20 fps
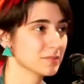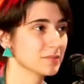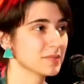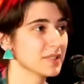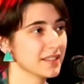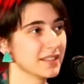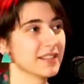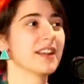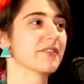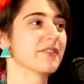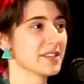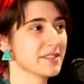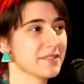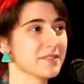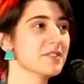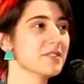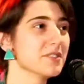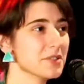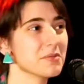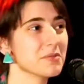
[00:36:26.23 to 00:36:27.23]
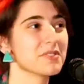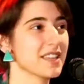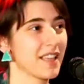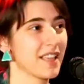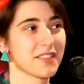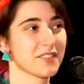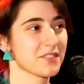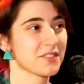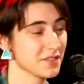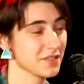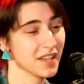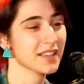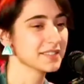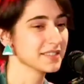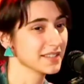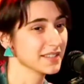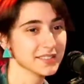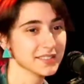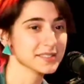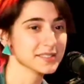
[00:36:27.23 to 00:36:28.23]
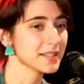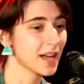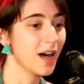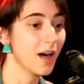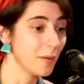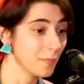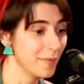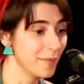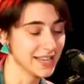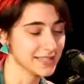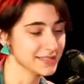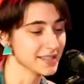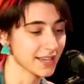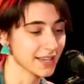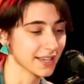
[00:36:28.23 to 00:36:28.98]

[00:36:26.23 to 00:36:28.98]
and that every new thing that she does is amazing.